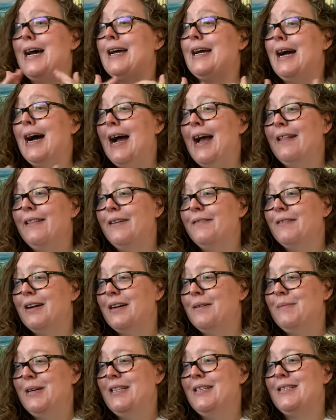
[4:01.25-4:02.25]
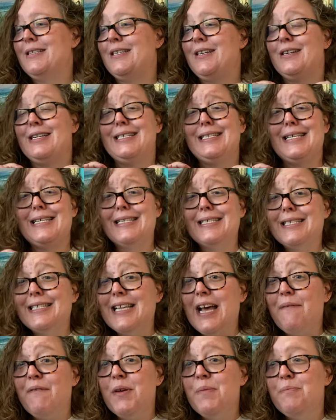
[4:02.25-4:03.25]
I highly recommend this series. It's
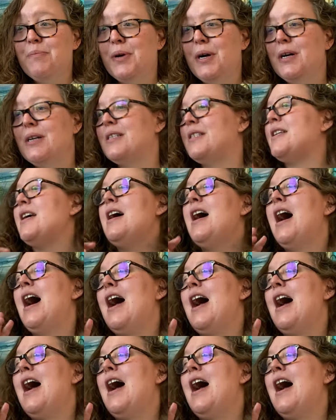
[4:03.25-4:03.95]
7 books.